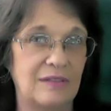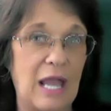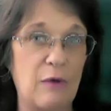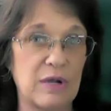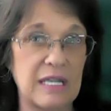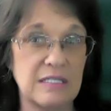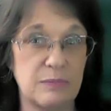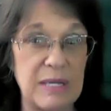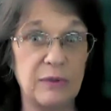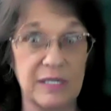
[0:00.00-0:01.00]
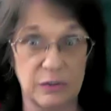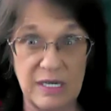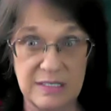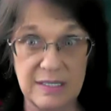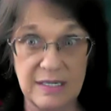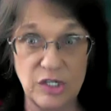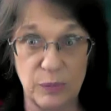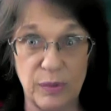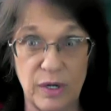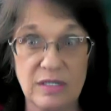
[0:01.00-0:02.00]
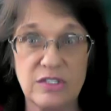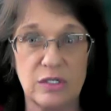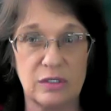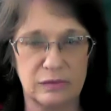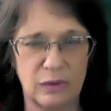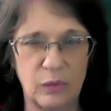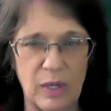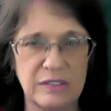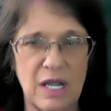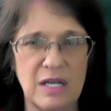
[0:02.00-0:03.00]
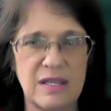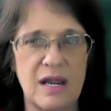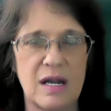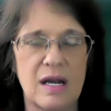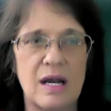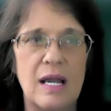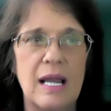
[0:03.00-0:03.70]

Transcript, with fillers: that will get people interested in your book. So well done there.